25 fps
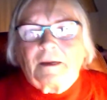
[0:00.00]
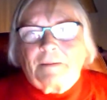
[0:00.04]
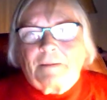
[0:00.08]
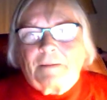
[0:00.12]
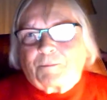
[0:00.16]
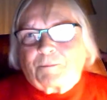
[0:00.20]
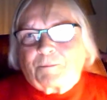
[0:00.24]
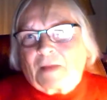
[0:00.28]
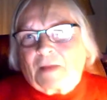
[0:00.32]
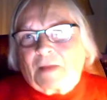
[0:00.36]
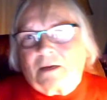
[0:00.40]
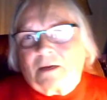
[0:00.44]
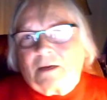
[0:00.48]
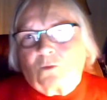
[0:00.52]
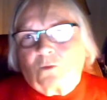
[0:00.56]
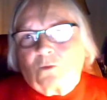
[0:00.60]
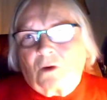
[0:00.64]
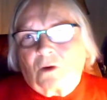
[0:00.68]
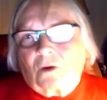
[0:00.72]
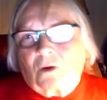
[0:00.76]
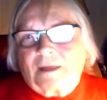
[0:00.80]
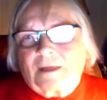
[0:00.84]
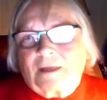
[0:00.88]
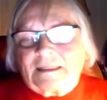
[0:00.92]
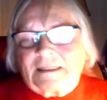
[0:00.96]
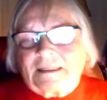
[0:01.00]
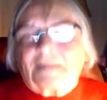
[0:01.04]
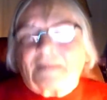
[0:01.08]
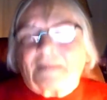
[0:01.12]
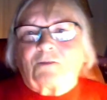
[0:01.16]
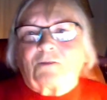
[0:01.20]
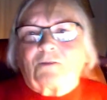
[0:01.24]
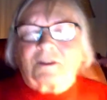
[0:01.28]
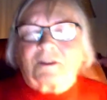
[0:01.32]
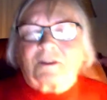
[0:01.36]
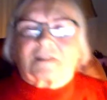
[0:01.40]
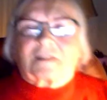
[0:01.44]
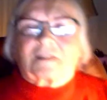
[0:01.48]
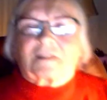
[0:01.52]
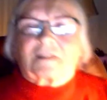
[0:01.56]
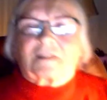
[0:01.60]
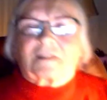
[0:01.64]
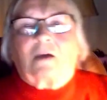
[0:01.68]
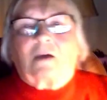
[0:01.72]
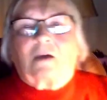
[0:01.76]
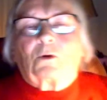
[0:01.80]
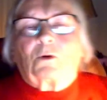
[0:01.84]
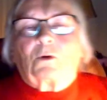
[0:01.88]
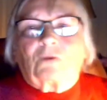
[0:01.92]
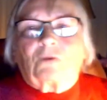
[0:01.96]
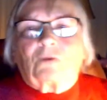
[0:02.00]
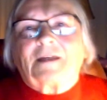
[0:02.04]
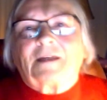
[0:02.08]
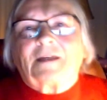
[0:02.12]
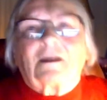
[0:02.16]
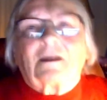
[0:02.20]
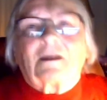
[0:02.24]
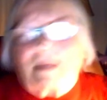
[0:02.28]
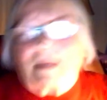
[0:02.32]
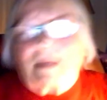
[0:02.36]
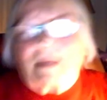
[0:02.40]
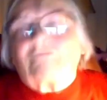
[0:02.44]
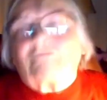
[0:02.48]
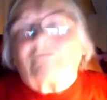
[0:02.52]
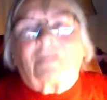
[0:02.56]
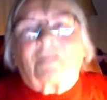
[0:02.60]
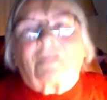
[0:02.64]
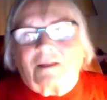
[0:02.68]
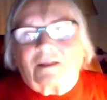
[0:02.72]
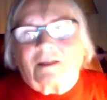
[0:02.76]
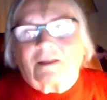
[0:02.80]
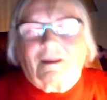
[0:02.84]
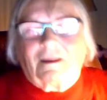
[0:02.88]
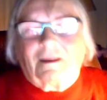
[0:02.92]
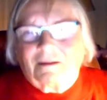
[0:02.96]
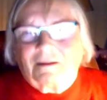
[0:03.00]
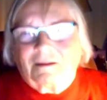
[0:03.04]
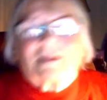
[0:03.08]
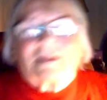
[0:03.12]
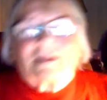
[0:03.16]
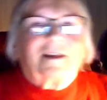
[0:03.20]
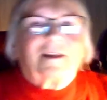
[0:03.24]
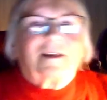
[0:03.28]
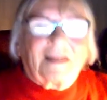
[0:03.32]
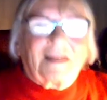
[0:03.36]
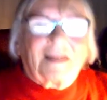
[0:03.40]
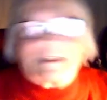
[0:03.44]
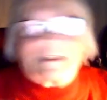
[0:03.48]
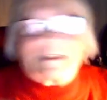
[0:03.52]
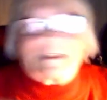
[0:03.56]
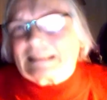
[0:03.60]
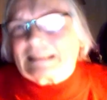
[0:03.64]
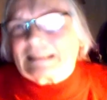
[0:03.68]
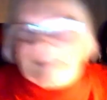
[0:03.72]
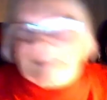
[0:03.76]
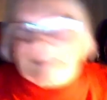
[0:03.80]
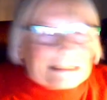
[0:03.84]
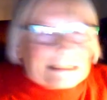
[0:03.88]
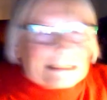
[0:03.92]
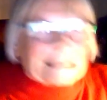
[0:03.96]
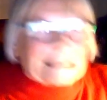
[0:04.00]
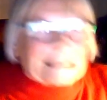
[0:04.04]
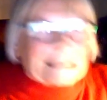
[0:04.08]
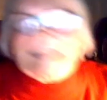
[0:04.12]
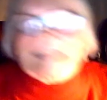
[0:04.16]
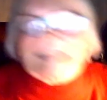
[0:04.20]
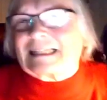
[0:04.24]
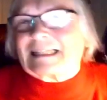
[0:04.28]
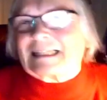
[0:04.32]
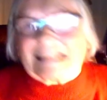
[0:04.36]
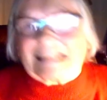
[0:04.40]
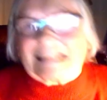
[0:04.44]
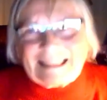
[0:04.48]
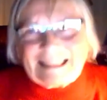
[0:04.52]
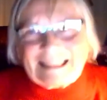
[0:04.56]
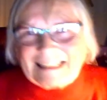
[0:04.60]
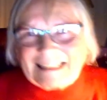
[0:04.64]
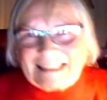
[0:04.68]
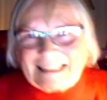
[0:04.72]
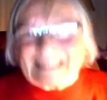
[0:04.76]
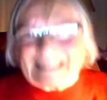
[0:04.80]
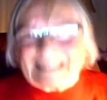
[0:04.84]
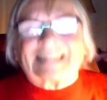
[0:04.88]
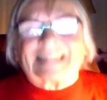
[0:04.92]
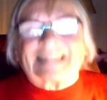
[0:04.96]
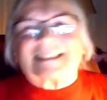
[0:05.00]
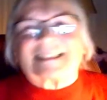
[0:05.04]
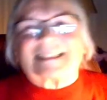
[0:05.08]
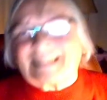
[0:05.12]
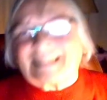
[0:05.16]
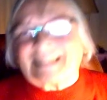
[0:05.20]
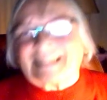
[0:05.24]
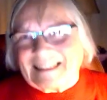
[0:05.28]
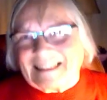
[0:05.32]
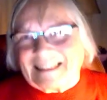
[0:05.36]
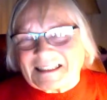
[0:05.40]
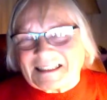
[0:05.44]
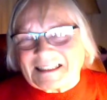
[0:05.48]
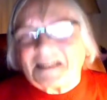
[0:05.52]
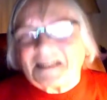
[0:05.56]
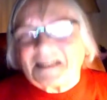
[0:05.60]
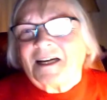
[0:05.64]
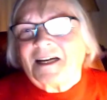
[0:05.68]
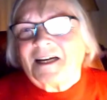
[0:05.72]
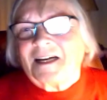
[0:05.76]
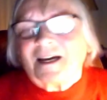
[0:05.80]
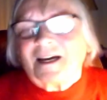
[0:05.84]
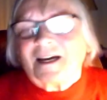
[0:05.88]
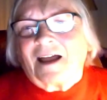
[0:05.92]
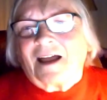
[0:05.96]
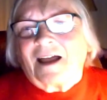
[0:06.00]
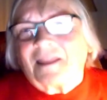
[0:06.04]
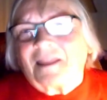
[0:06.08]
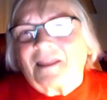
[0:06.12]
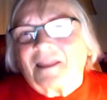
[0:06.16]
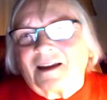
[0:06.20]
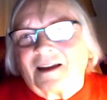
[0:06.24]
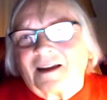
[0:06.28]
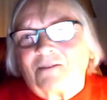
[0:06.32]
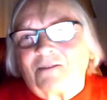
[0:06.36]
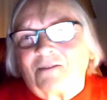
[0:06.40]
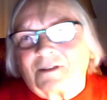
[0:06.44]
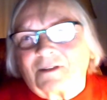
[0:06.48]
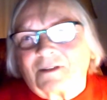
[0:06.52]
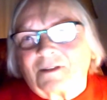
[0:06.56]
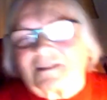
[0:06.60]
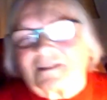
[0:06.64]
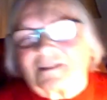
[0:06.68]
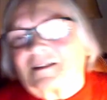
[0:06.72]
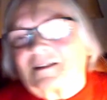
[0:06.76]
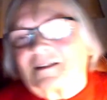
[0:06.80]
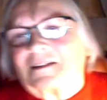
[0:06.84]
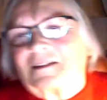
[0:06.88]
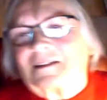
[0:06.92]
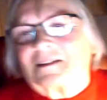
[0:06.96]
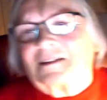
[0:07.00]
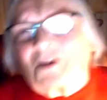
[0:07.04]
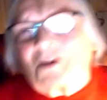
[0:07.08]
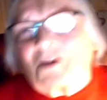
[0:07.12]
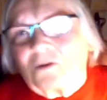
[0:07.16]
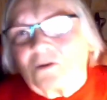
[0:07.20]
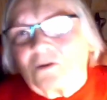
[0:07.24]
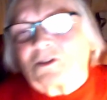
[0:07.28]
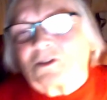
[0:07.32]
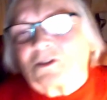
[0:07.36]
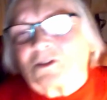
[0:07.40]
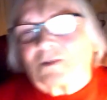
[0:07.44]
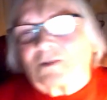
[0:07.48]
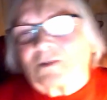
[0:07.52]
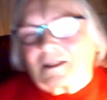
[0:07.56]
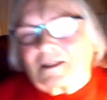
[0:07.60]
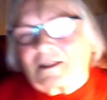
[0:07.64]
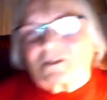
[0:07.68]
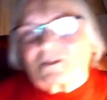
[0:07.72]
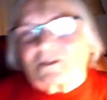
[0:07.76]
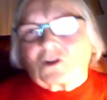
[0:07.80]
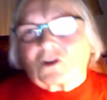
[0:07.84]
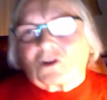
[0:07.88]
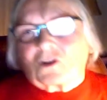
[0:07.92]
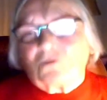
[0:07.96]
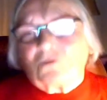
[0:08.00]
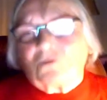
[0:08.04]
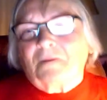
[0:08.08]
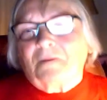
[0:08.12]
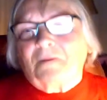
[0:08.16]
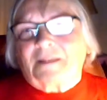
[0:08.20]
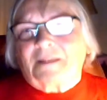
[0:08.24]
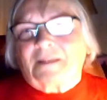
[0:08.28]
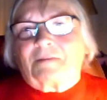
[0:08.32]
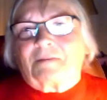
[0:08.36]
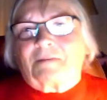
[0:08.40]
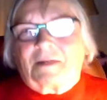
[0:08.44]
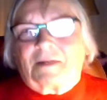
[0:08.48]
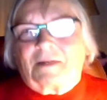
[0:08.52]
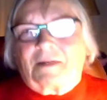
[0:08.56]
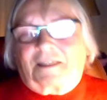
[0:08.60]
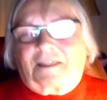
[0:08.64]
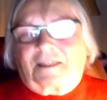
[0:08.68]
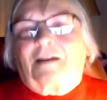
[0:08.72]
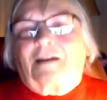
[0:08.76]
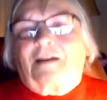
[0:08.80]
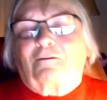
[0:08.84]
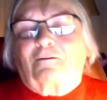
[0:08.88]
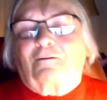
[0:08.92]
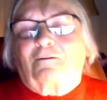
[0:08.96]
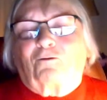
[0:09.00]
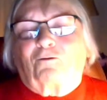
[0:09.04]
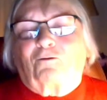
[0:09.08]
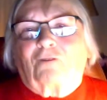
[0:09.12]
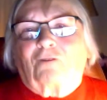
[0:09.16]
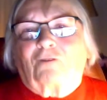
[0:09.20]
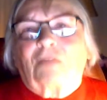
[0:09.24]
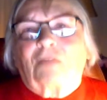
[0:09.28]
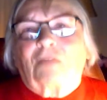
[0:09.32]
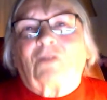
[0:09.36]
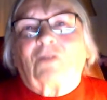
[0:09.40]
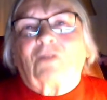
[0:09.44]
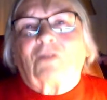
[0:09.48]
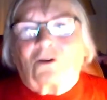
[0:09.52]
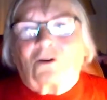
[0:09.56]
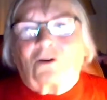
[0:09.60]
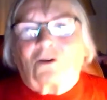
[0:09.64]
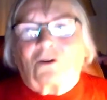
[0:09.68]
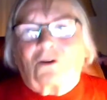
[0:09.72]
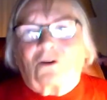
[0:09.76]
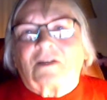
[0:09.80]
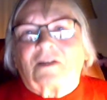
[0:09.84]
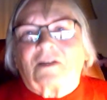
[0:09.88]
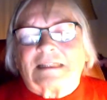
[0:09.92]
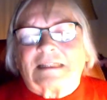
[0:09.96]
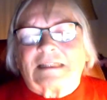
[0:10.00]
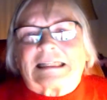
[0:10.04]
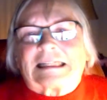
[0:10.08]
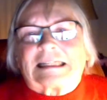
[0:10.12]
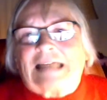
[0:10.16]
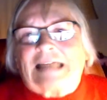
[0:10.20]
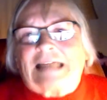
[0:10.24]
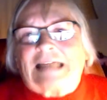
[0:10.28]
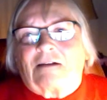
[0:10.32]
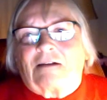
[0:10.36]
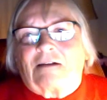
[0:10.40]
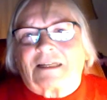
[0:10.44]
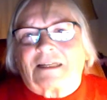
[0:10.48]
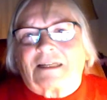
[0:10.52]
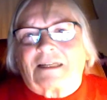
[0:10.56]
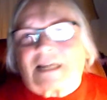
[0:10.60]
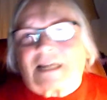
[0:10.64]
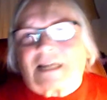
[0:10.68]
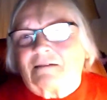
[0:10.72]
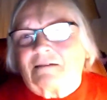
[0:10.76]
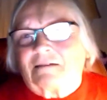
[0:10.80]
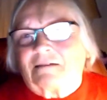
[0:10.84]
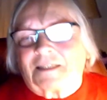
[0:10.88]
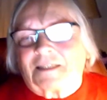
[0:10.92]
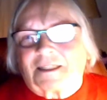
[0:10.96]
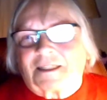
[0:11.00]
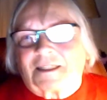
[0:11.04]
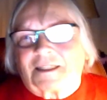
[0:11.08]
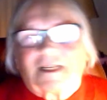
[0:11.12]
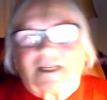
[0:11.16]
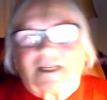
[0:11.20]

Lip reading: And what I did was I would write out everything and then delete and delete and delete. And then I would go on to a little Zoom meeting myself and record it and see how it sounded.